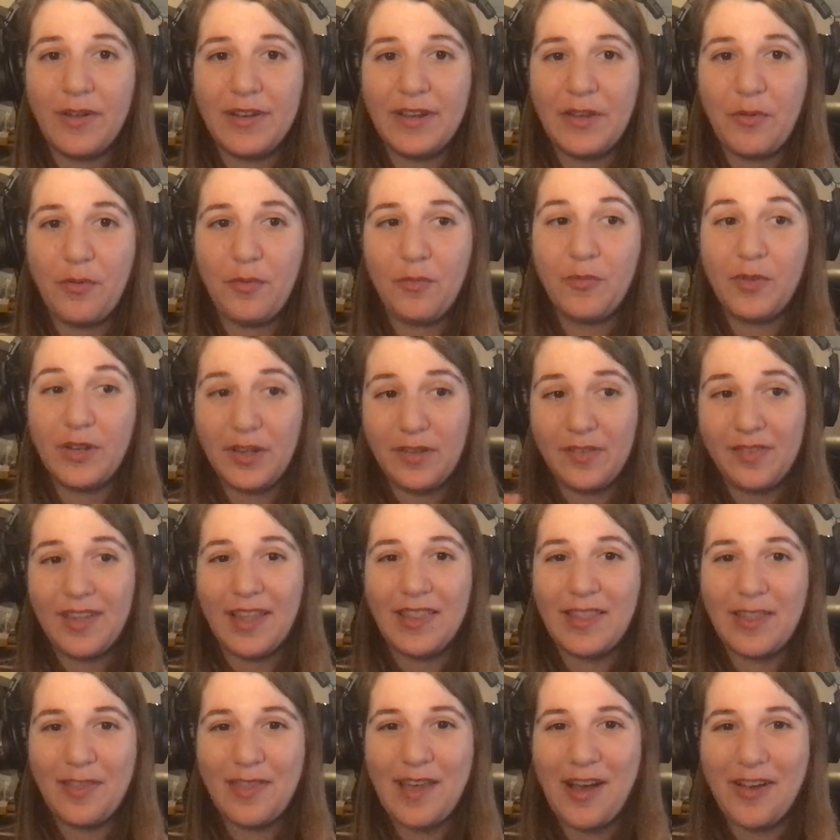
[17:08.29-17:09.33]
you
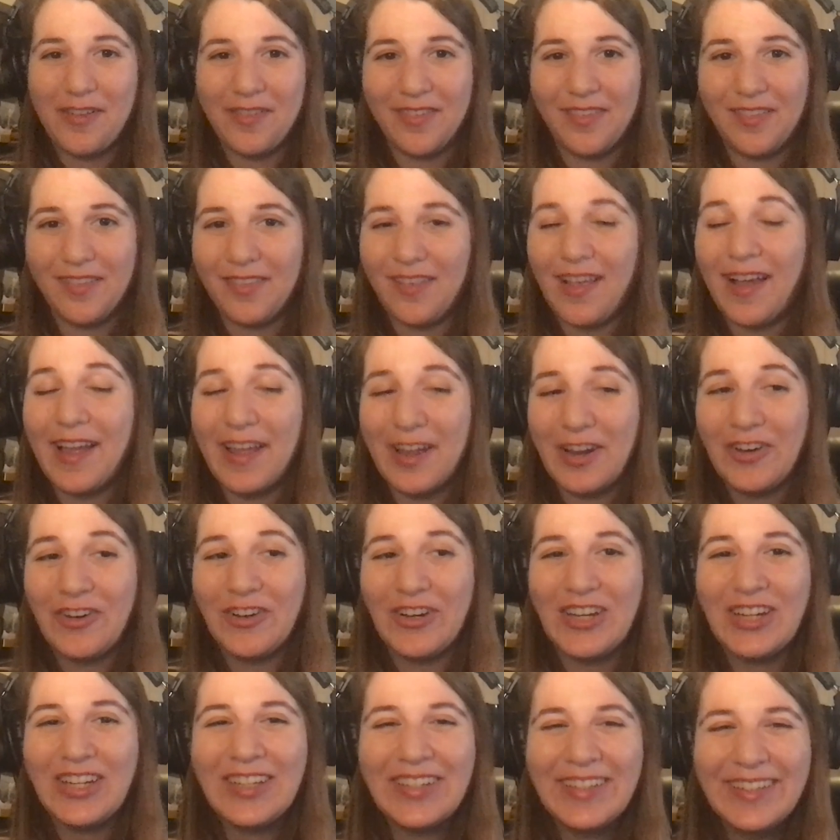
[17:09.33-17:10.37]
say the thousands. I
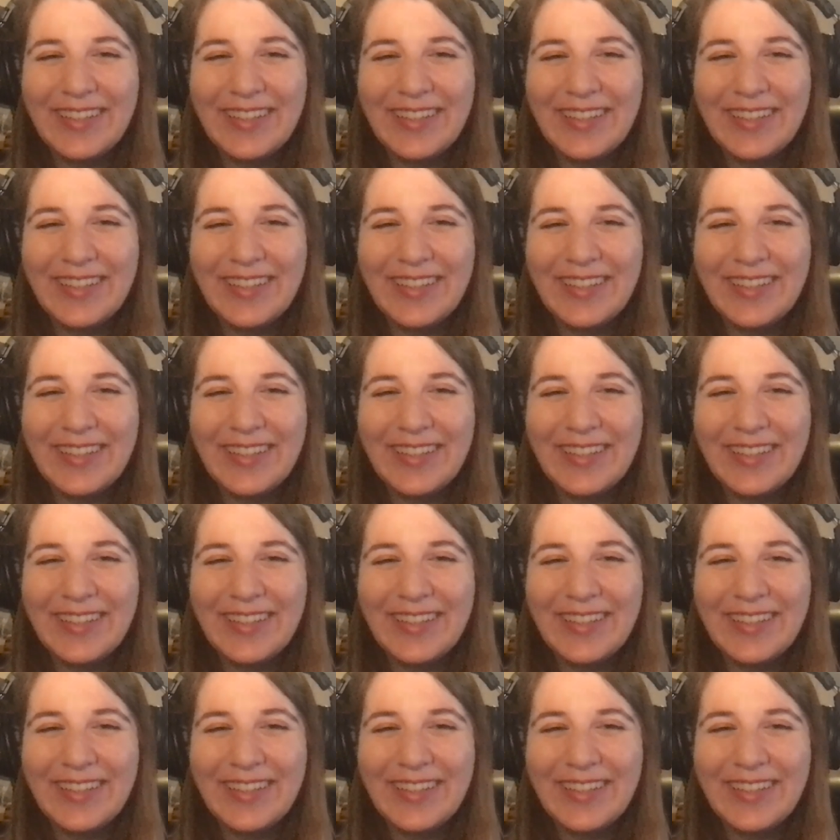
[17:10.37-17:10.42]
agree.